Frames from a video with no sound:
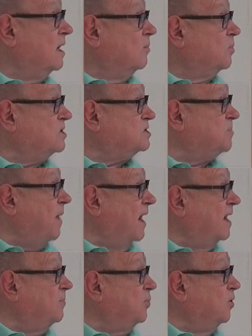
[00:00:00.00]
But
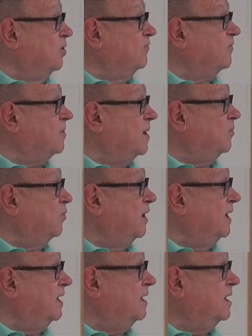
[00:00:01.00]
spotty brood from
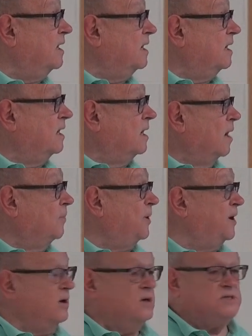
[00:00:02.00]
inbreeding
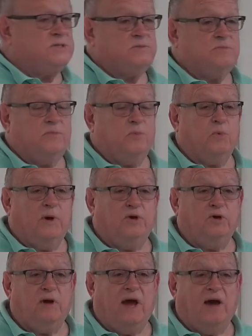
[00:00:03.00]
appears when
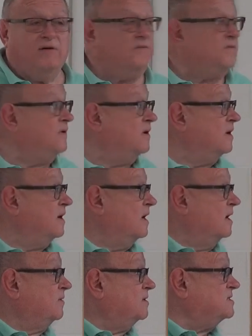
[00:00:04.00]
you have
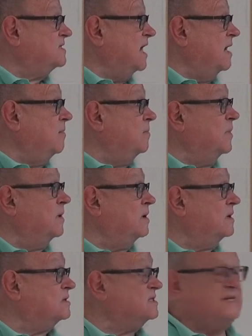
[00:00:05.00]
the same
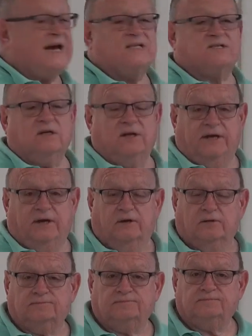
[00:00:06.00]
sex
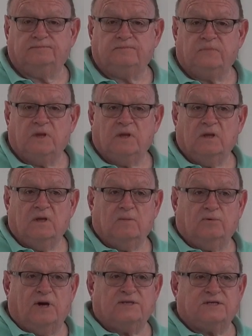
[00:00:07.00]
allele
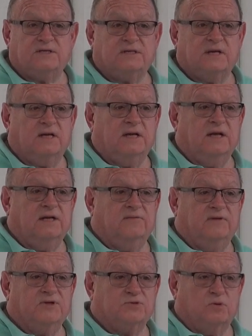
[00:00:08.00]
present in an
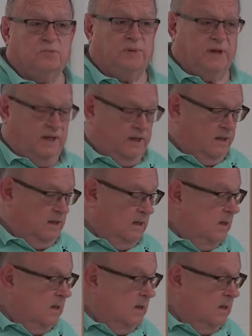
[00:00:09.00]
individual bee.